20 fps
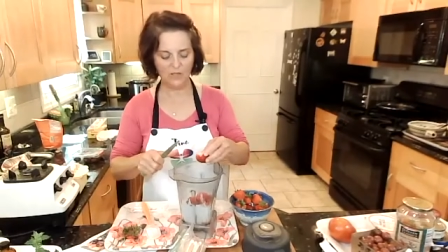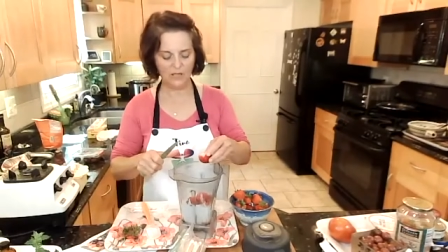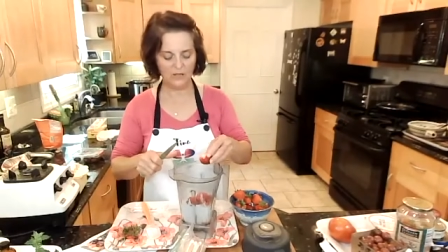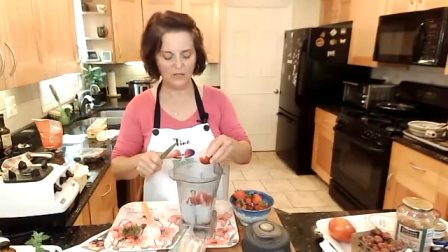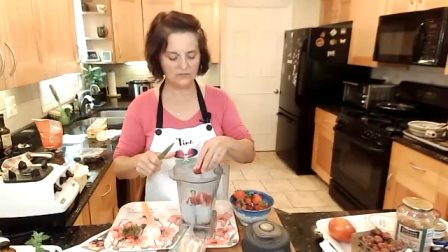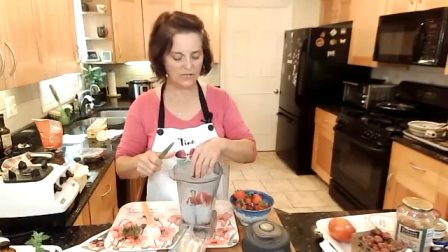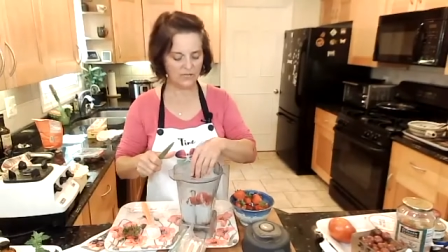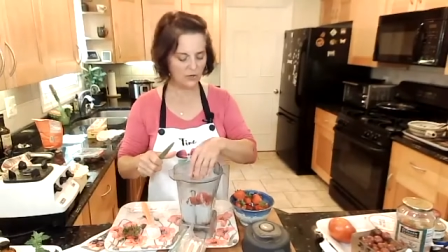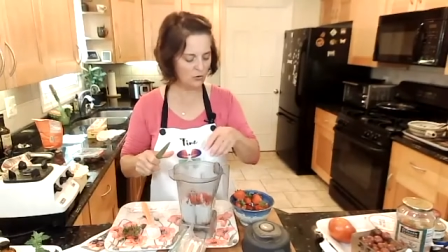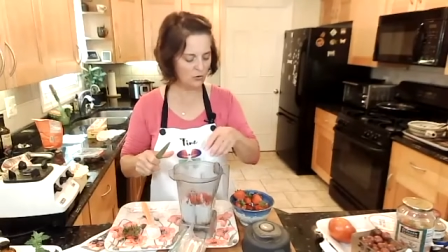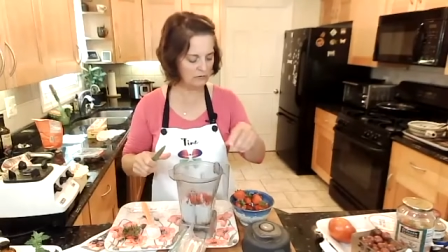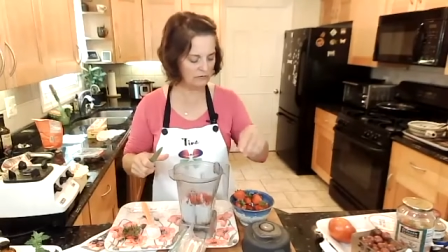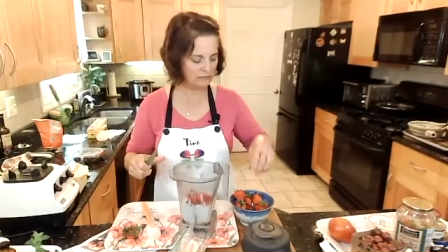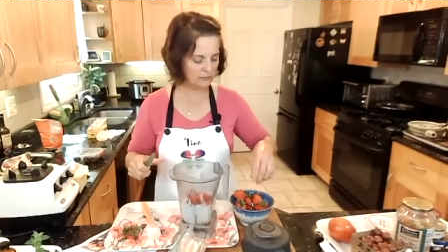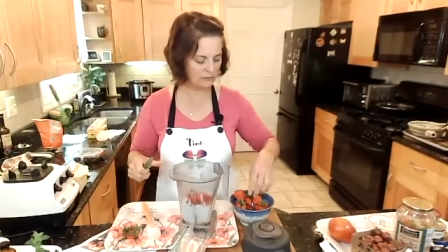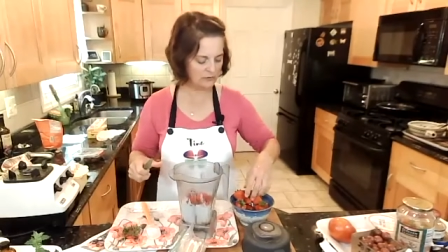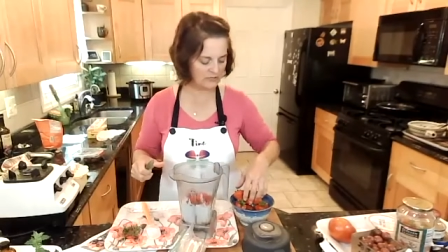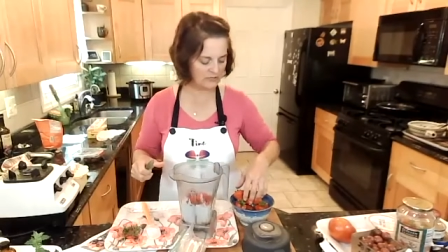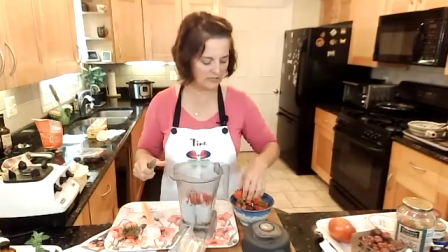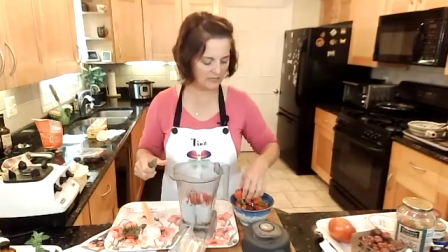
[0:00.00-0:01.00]
was at Whole
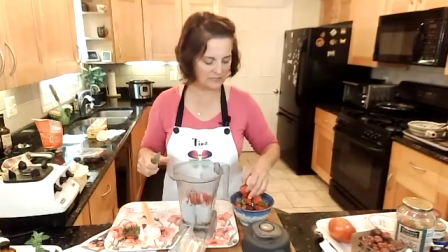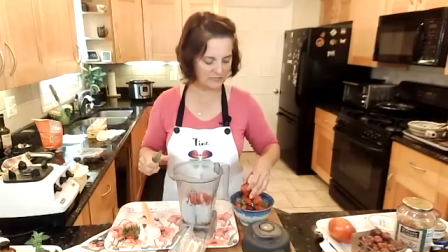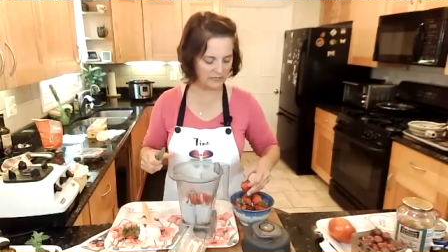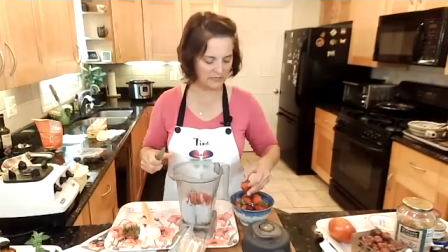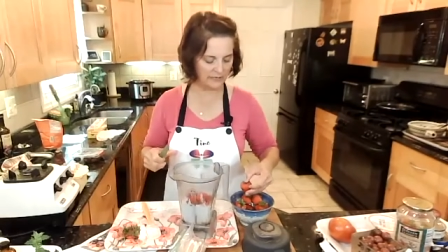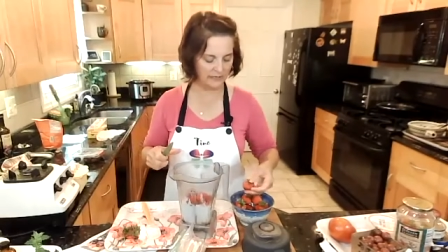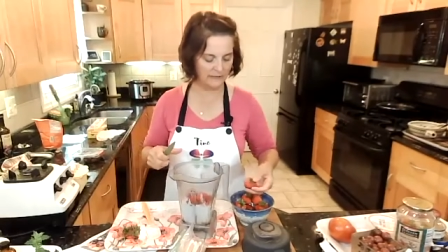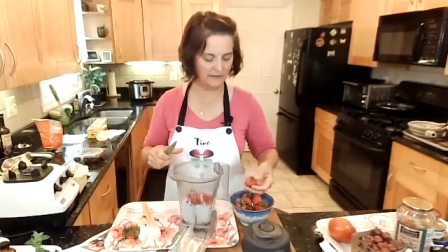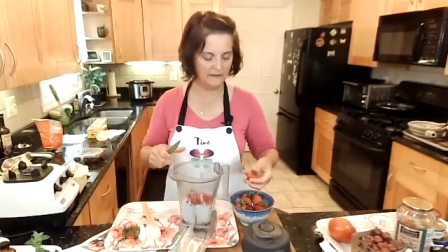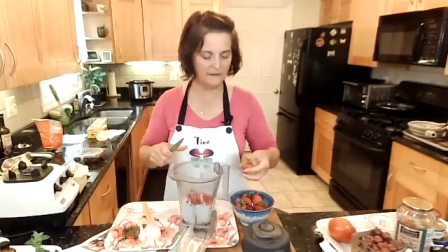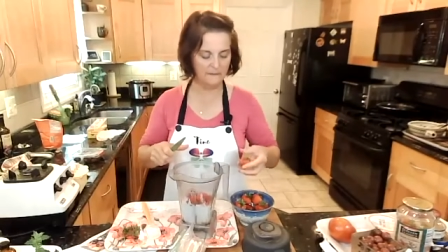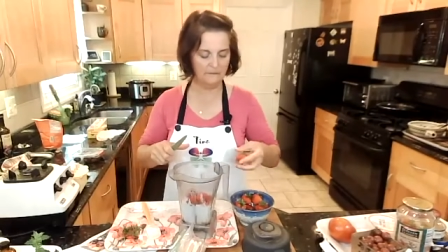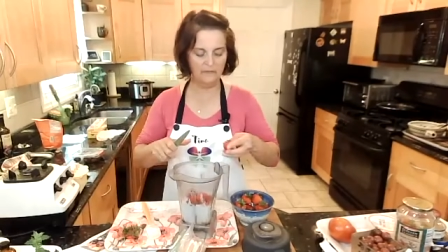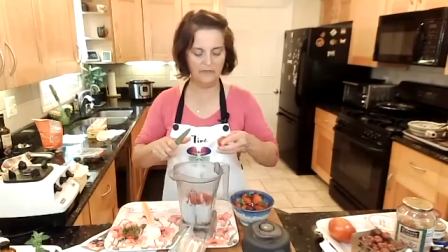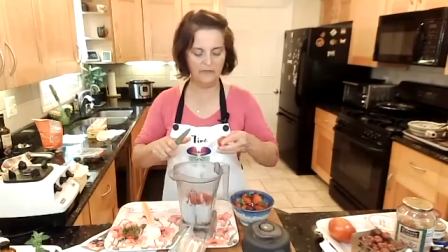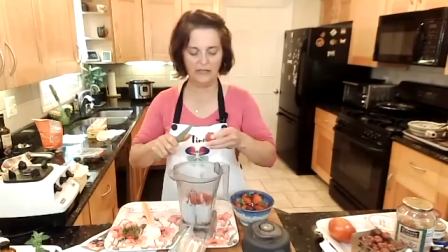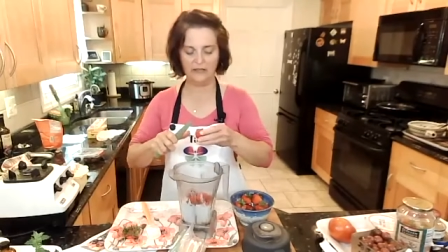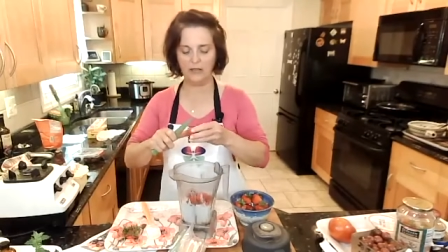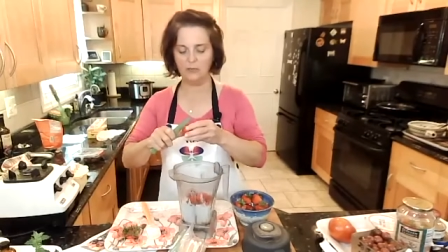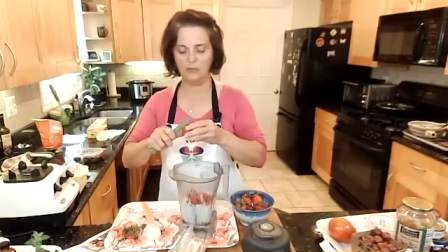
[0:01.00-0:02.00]
Foods last night
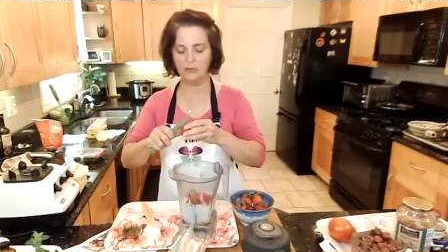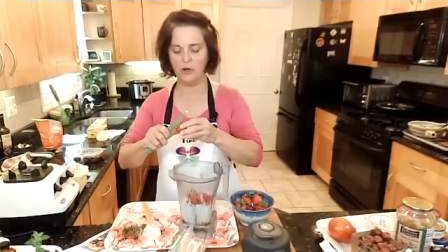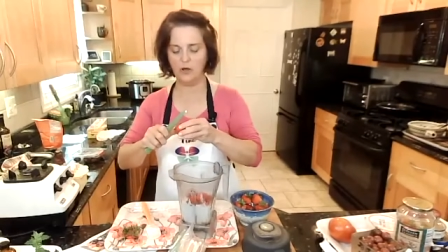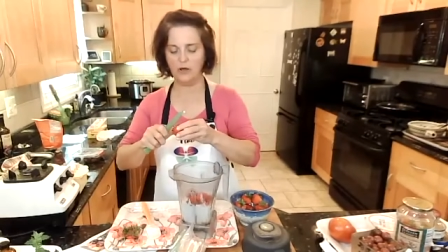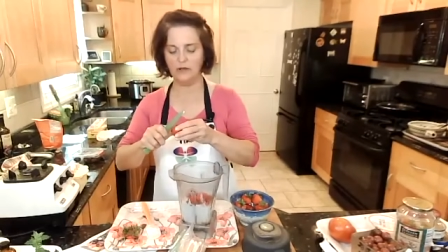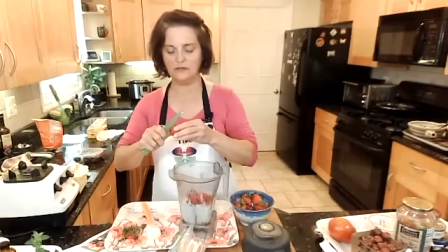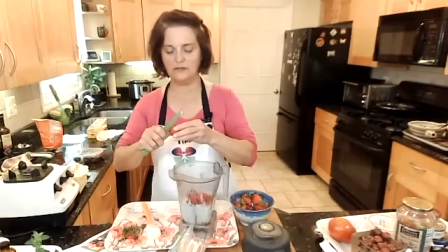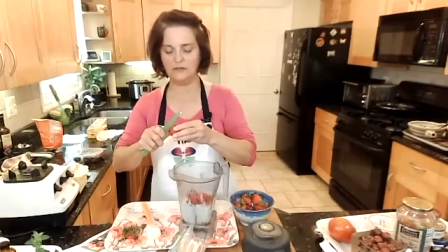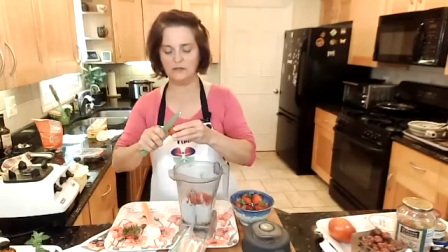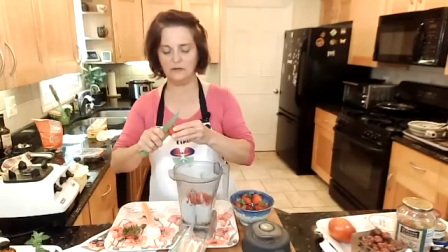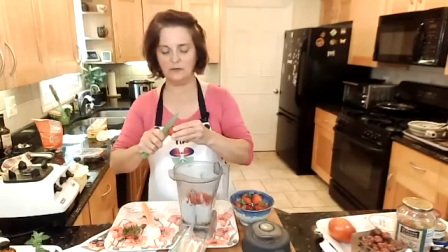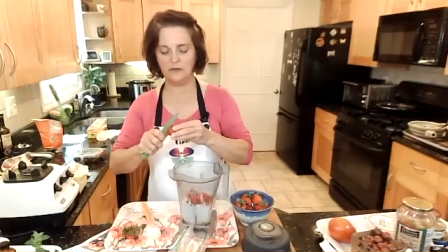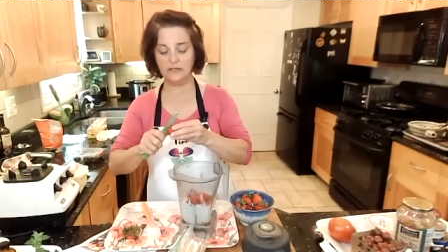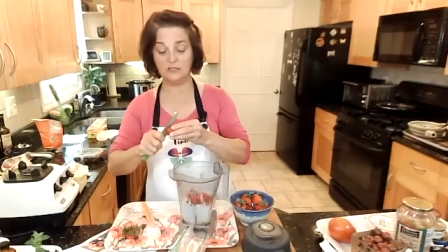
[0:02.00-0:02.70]
and I